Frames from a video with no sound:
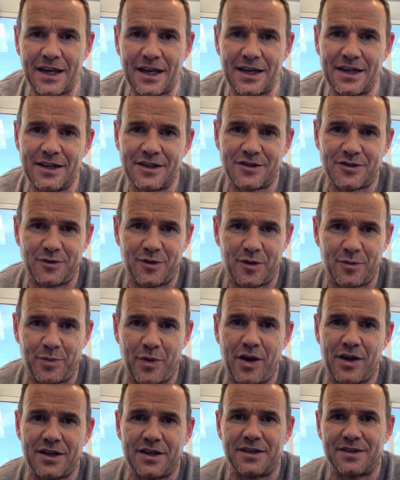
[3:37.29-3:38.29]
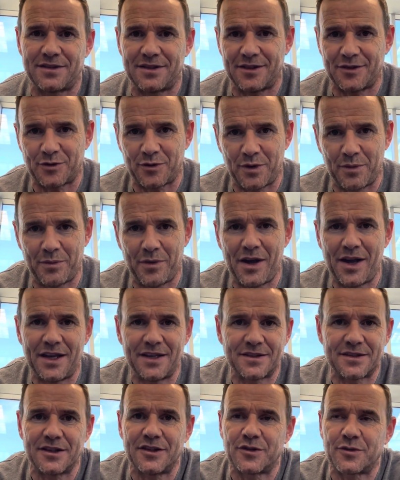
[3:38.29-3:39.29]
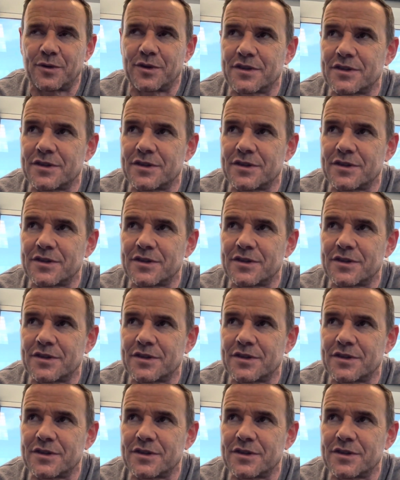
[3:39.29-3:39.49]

and into our bodies and into our minds and into our